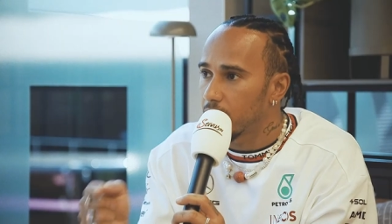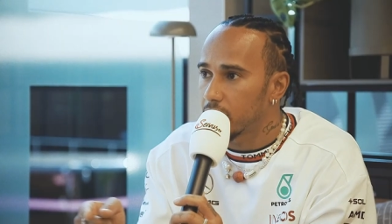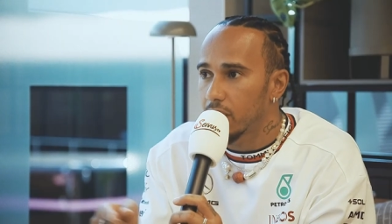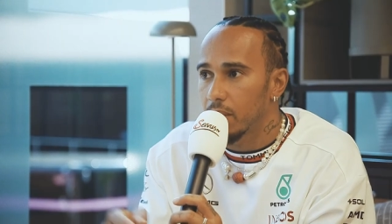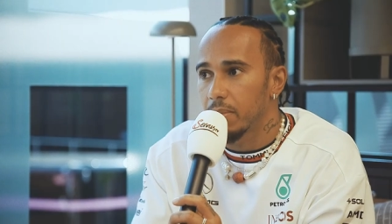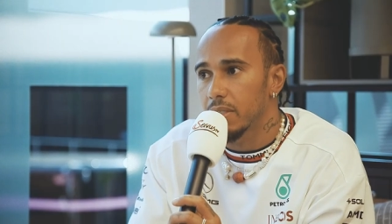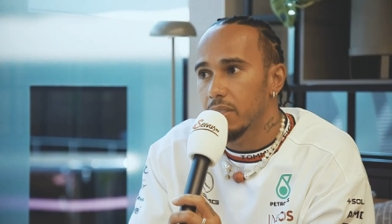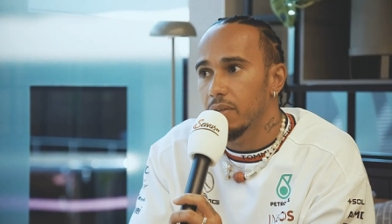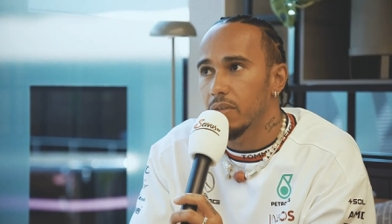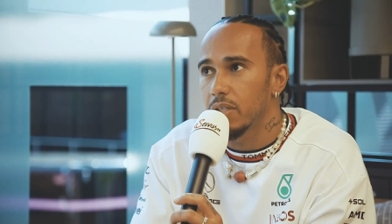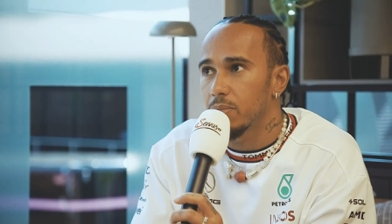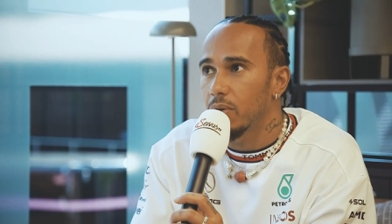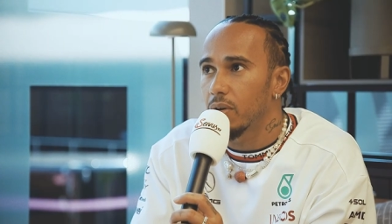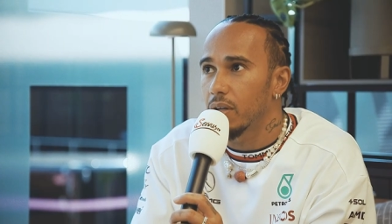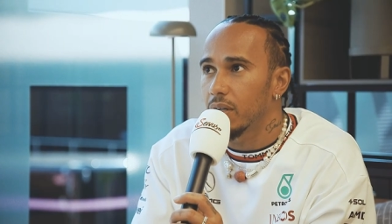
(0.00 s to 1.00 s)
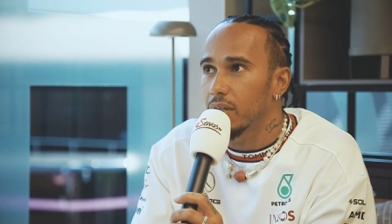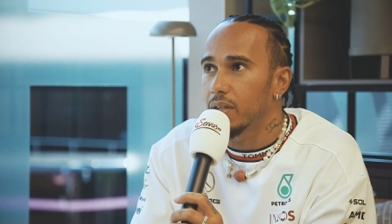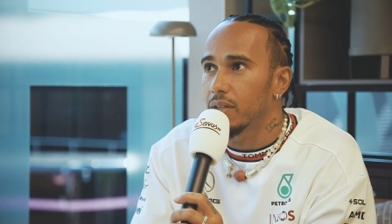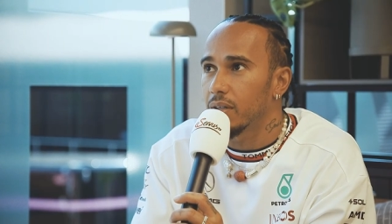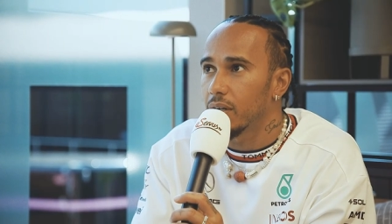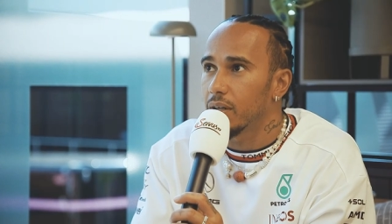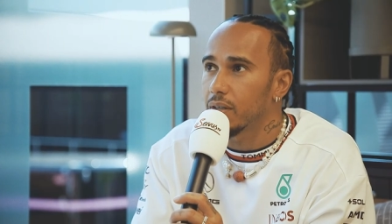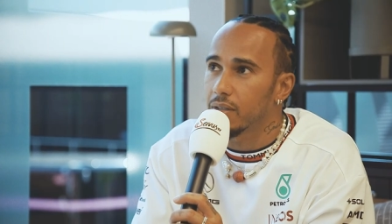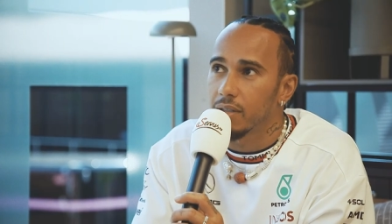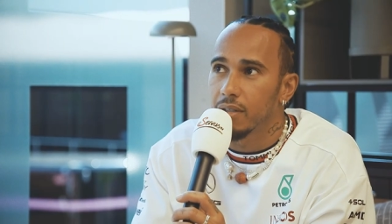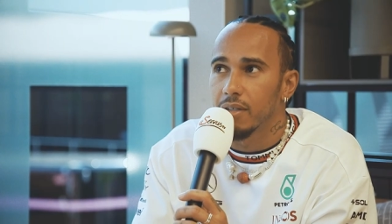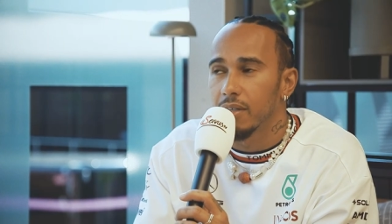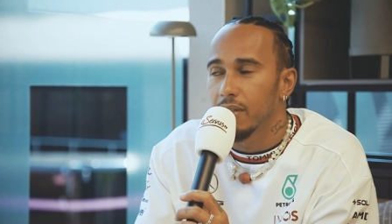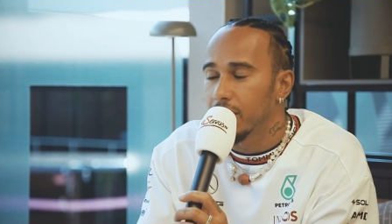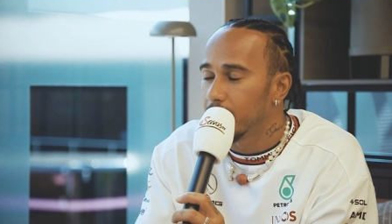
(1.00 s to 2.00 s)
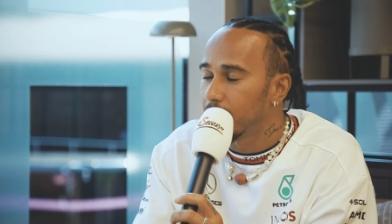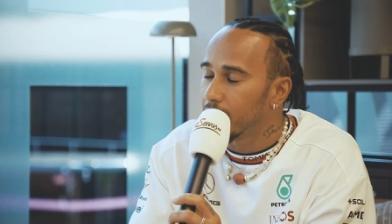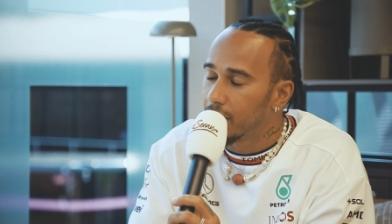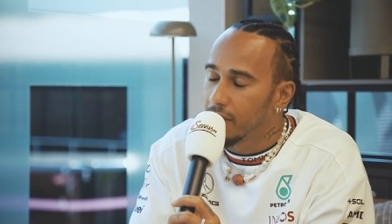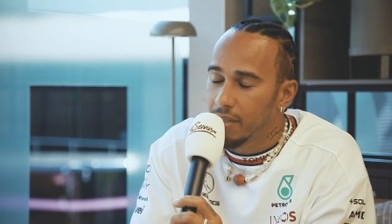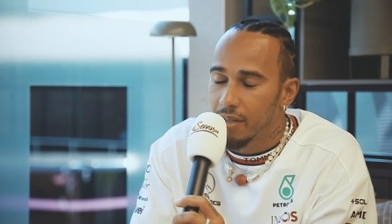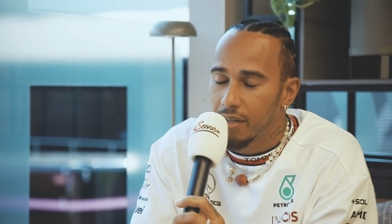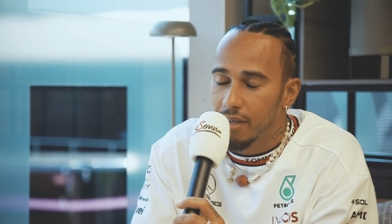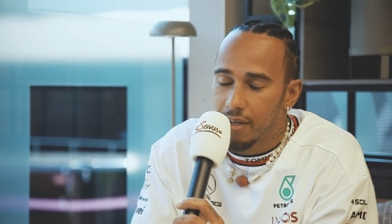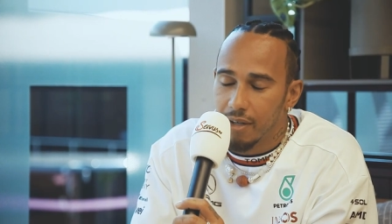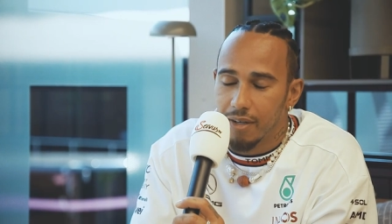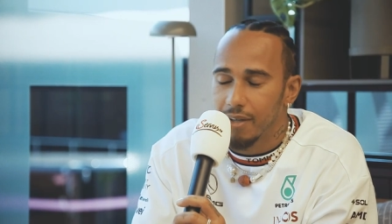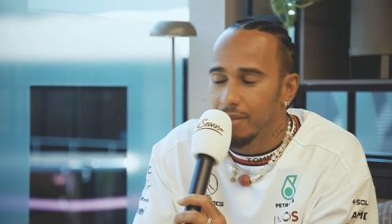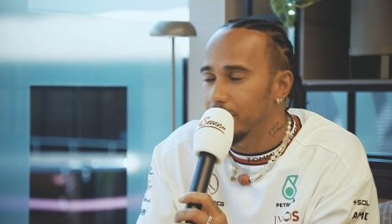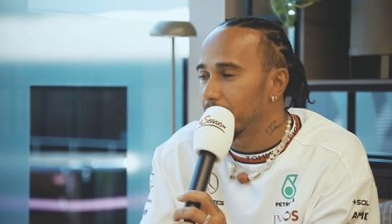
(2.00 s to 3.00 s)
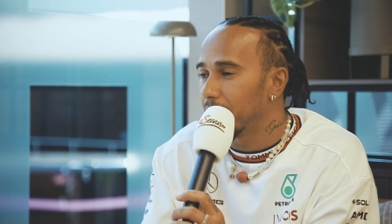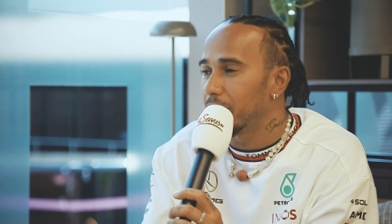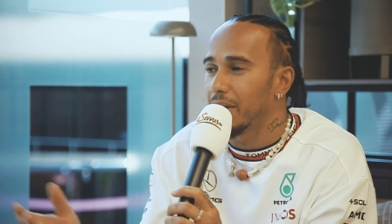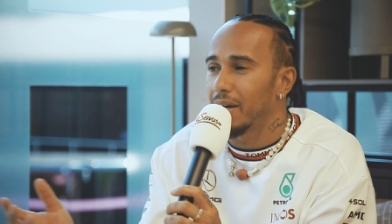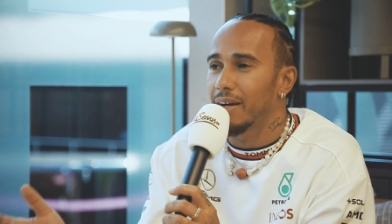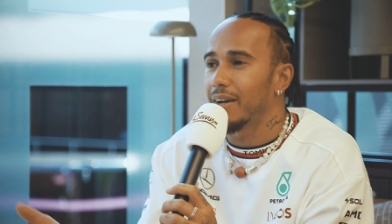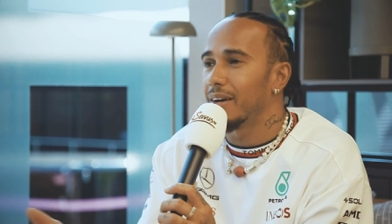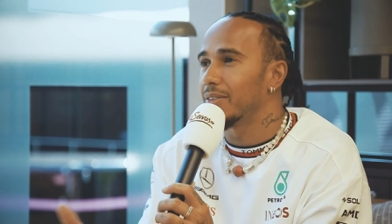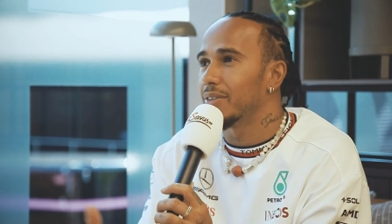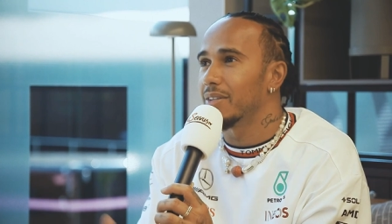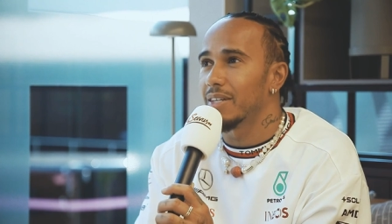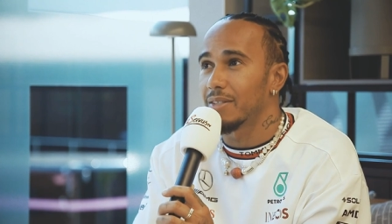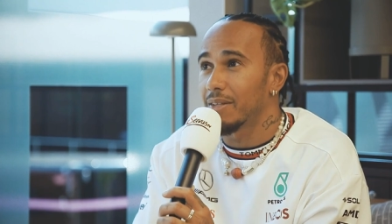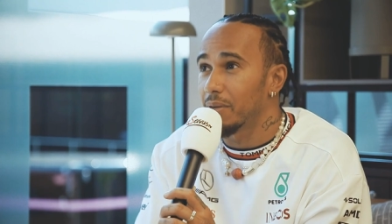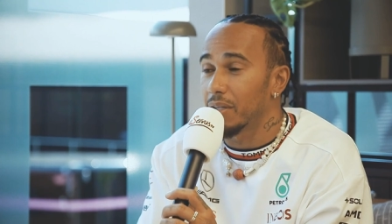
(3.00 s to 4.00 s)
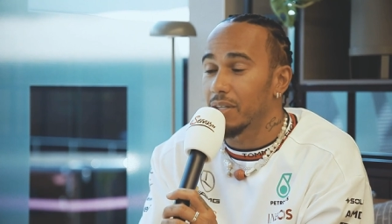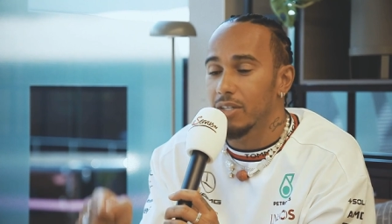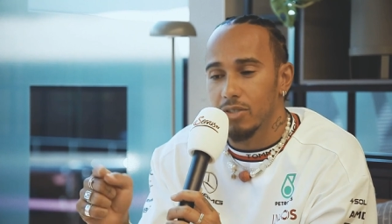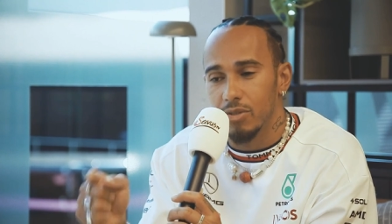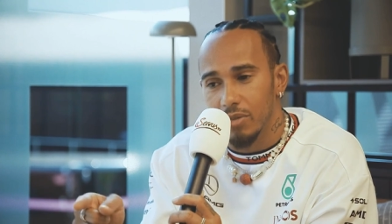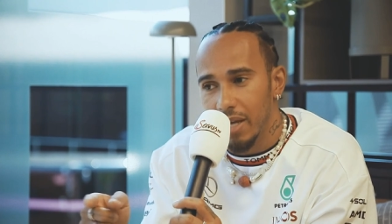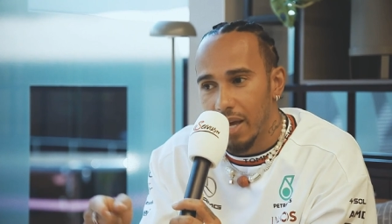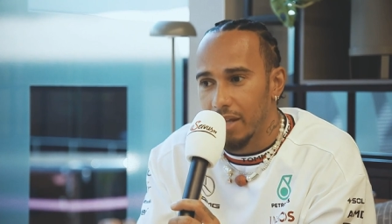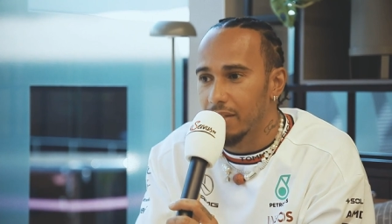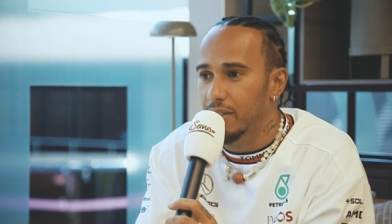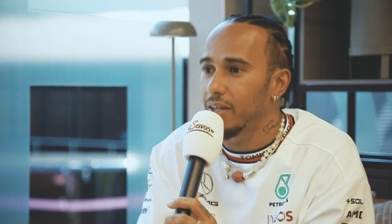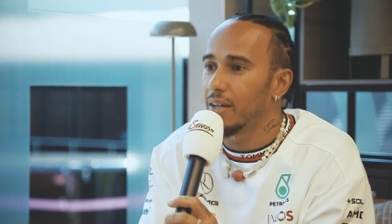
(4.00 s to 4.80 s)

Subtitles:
I tell myself this morning, oh, maybe I can't do this. And like, yes, you can.